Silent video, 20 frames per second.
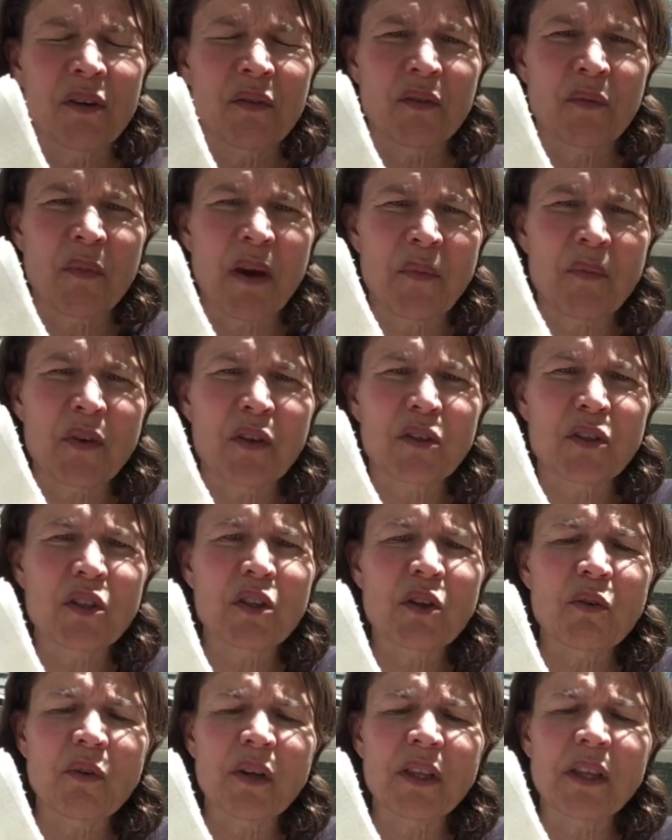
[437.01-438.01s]
Remember,
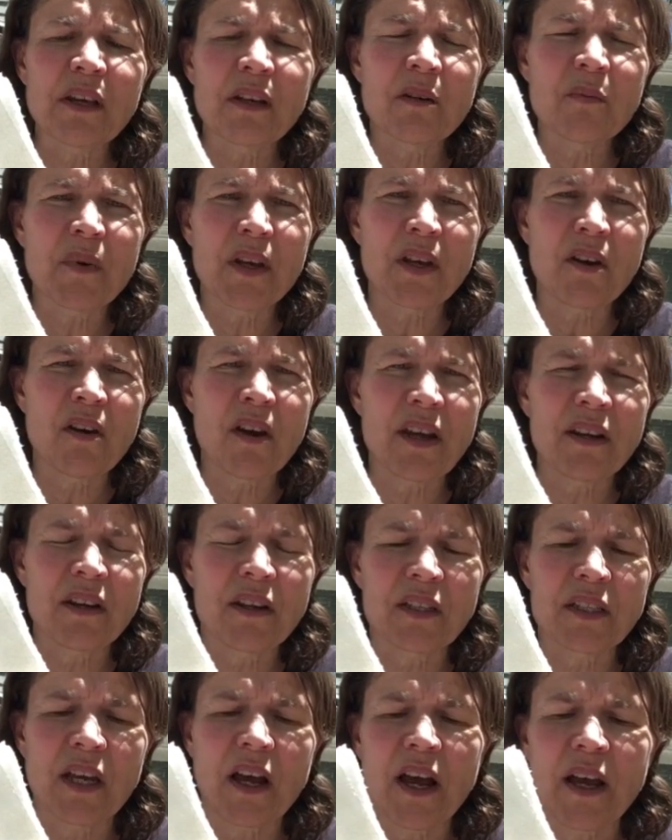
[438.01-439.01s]
do a little bit at
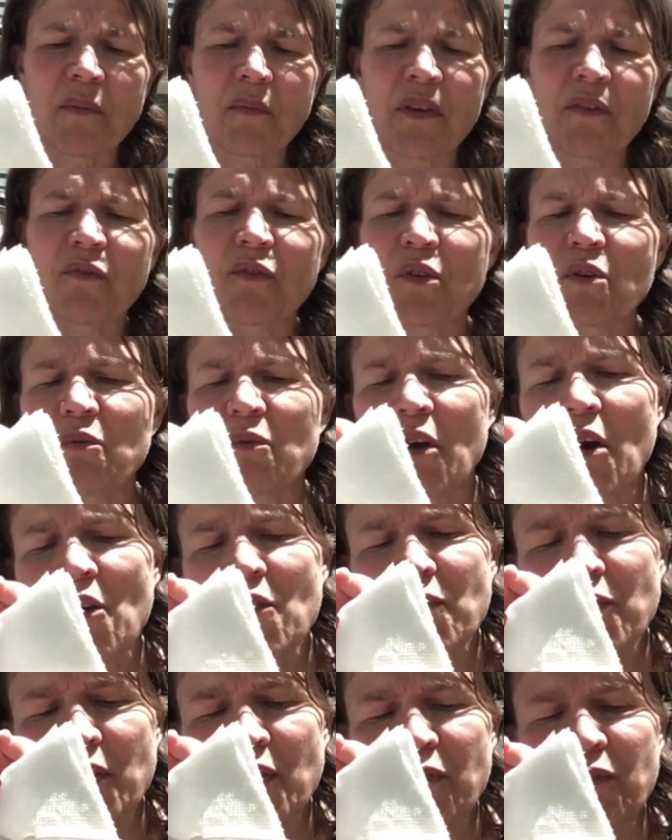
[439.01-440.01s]
a time. If you
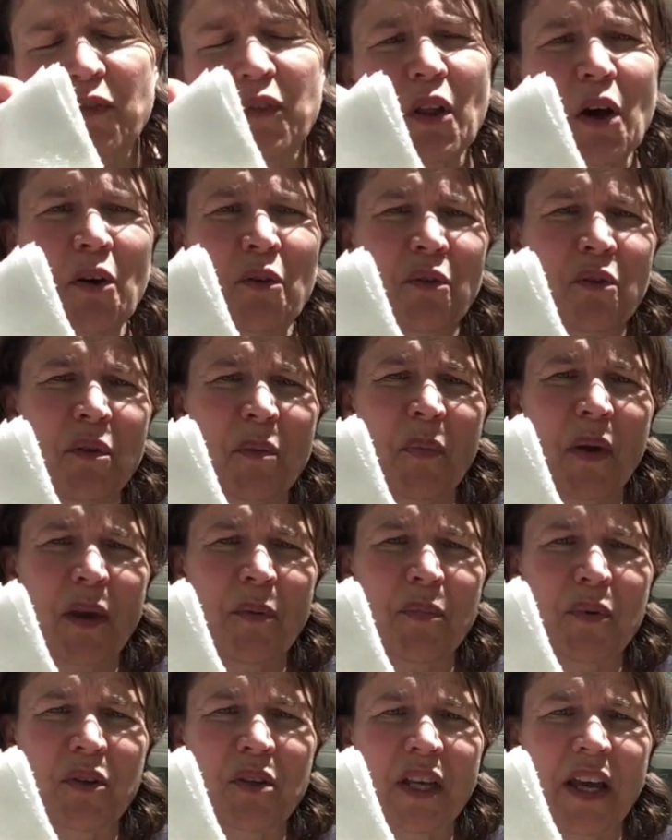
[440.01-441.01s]
overflow the
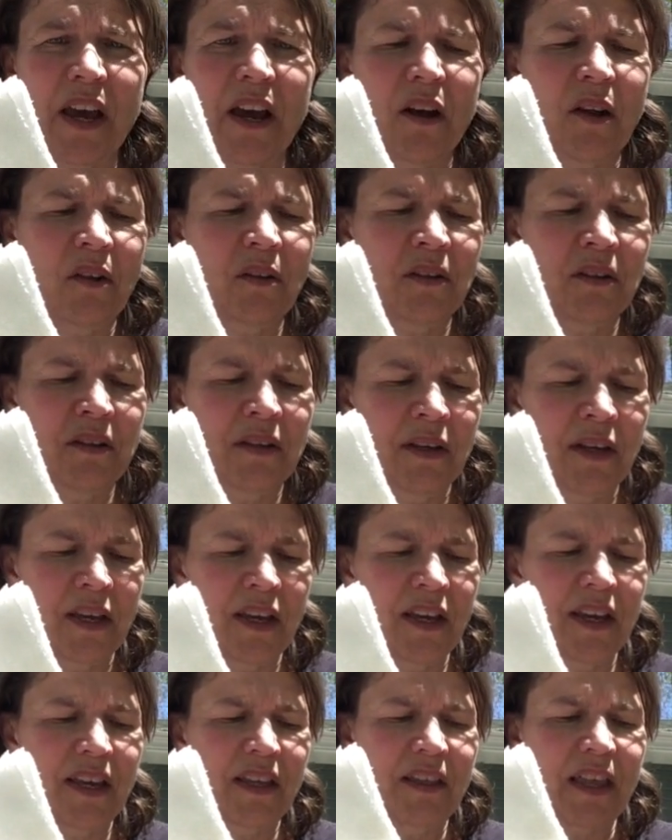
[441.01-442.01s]
paper towel,
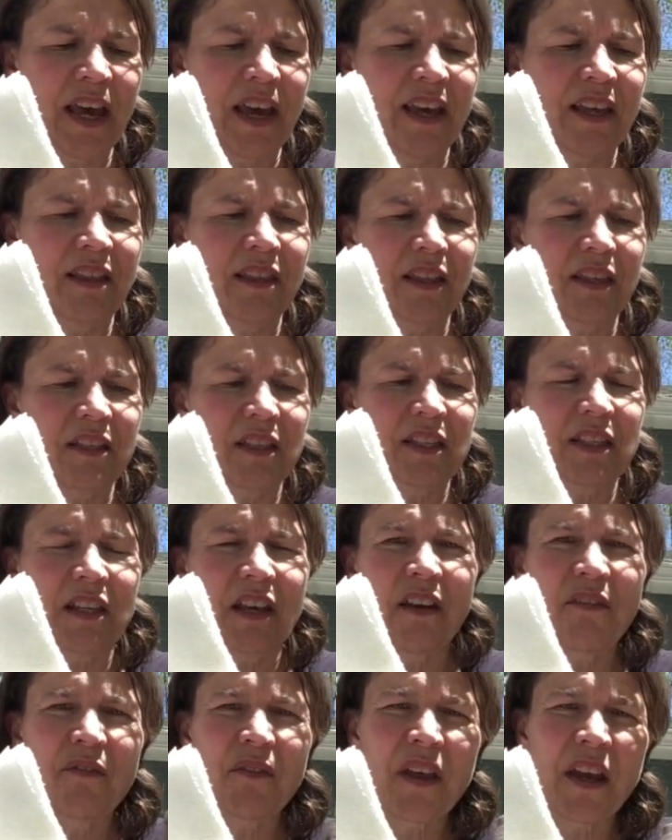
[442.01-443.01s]
then the
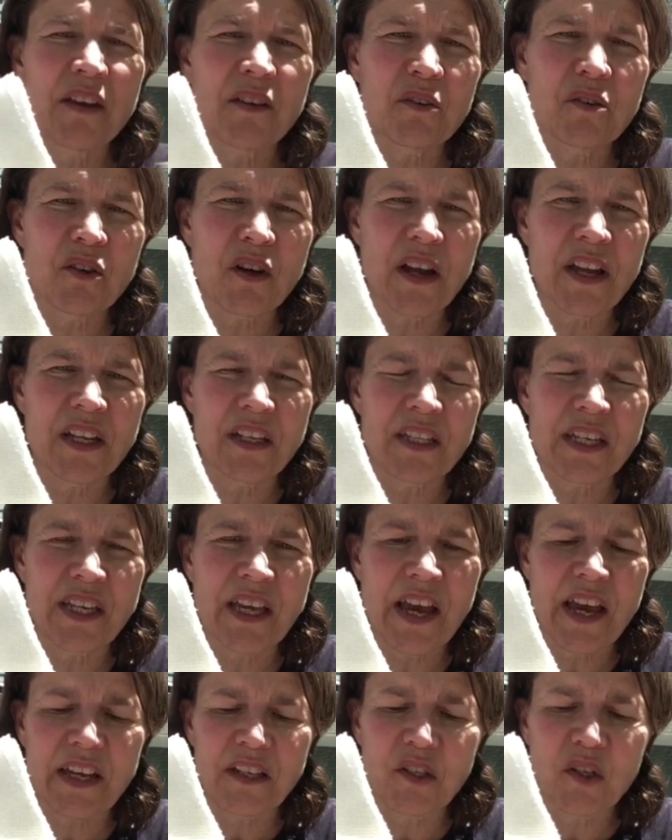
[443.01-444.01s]
stuff that you're trying to
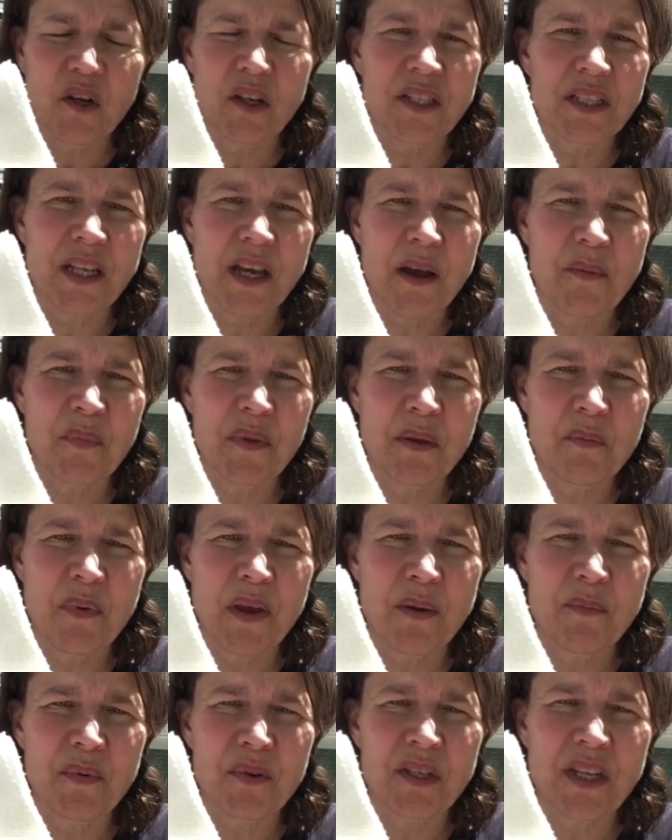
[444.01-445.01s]
catch on top of the
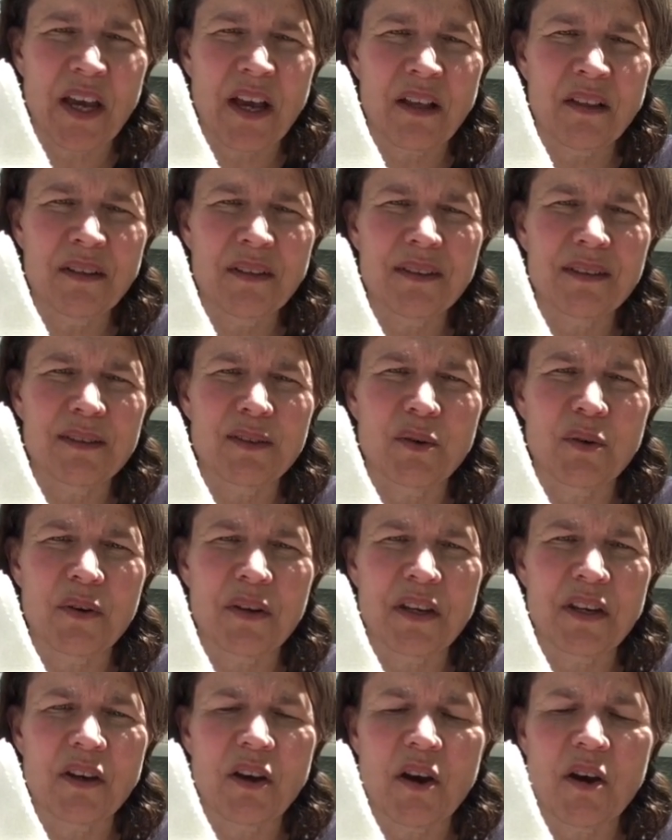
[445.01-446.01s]
paper towel is
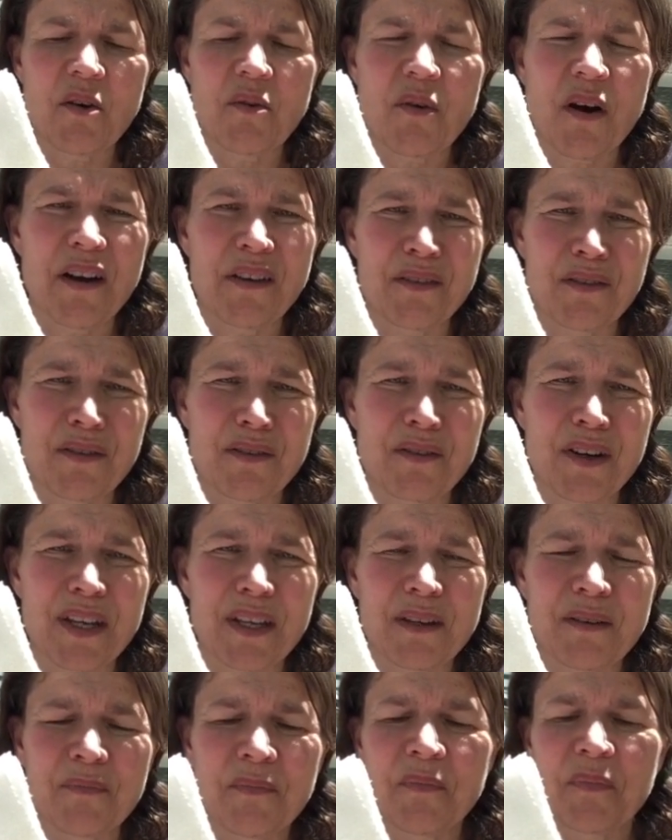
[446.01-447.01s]
going to go under
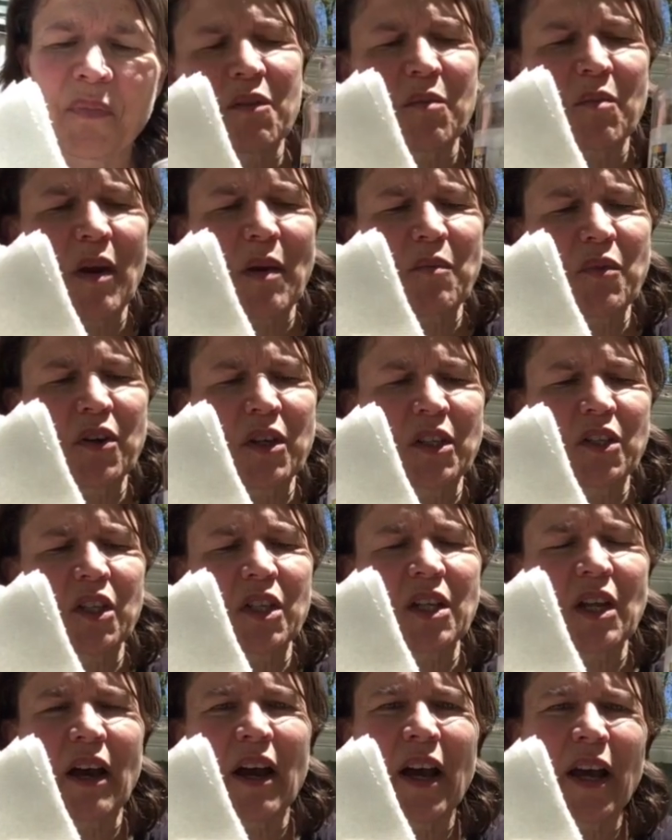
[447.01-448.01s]
it. Remember,
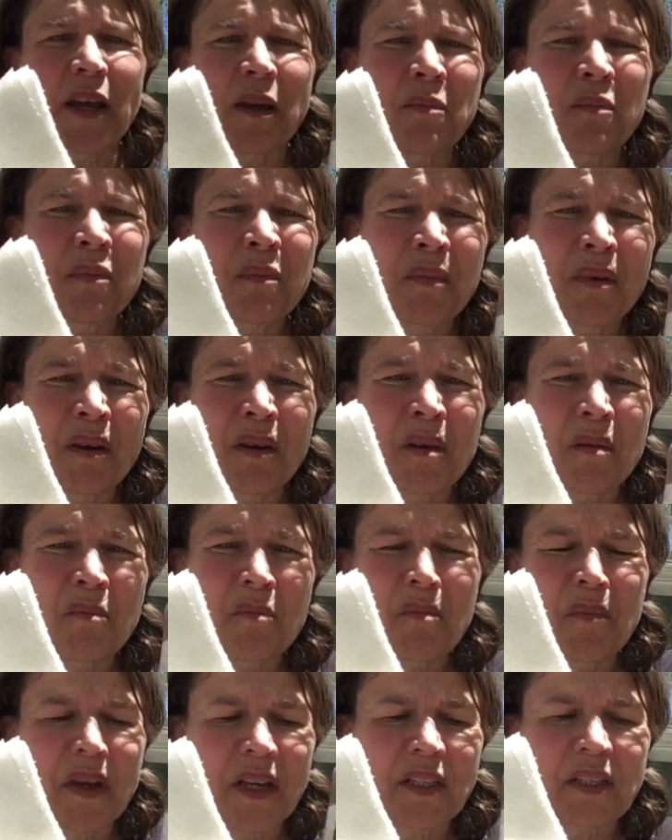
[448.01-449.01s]
each time,
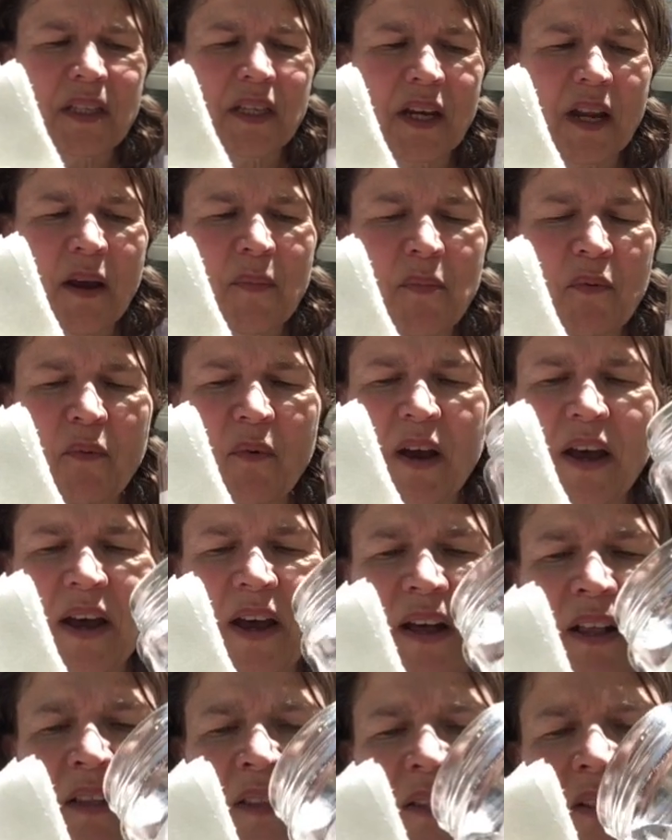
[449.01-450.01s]
mix it up
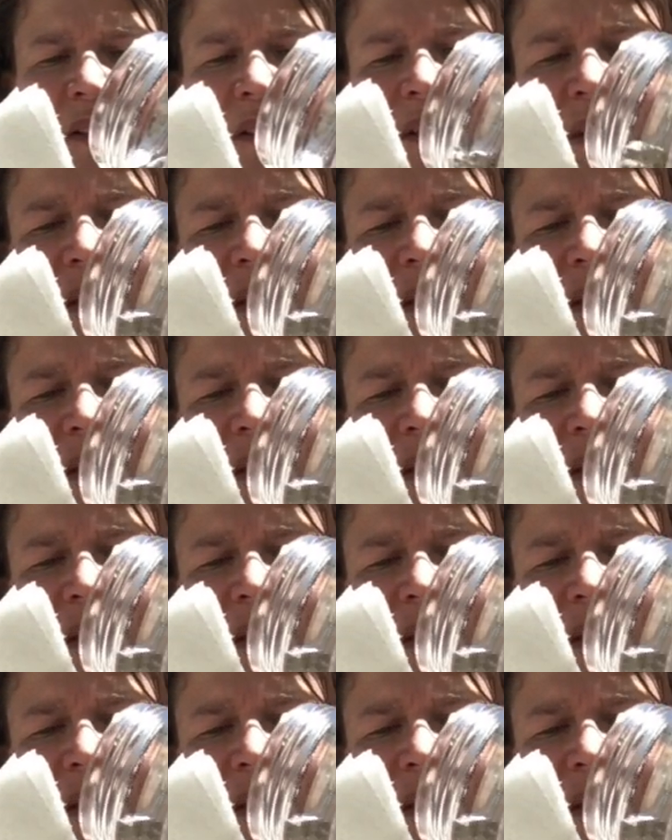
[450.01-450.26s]
well